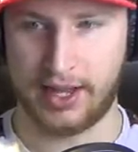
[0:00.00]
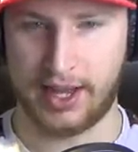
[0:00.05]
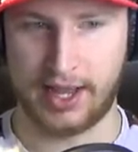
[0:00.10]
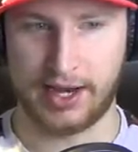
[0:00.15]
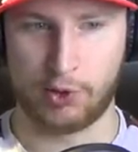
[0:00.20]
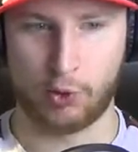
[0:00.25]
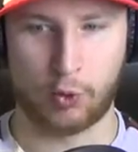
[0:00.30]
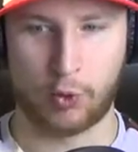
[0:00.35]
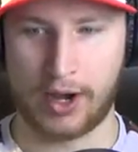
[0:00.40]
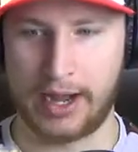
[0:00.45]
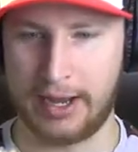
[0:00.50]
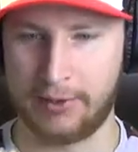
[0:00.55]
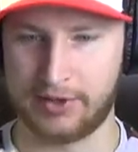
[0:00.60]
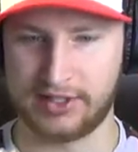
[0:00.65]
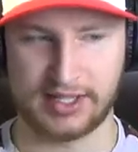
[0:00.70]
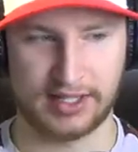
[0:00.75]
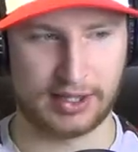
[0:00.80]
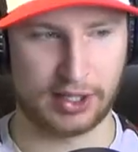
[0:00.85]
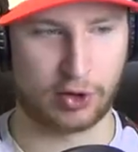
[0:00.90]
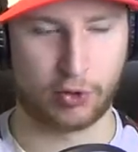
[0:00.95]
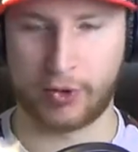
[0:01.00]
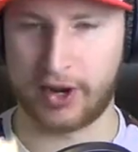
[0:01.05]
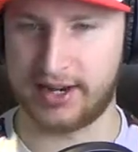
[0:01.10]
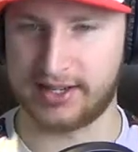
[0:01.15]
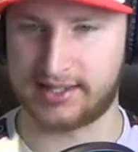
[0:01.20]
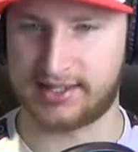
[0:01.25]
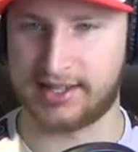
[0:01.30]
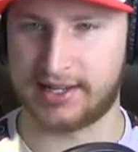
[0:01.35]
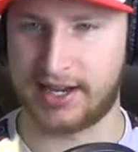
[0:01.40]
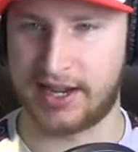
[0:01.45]
And why was it the
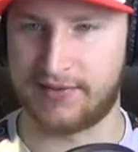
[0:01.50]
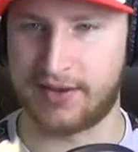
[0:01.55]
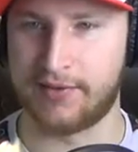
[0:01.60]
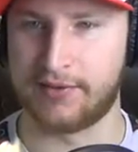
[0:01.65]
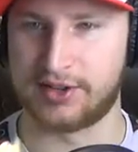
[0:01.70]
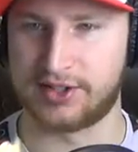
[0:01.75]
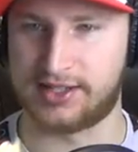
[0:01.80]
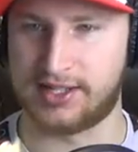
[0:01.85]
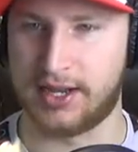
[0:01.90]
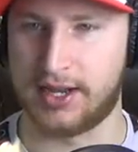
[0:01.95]
greatest thing I've ever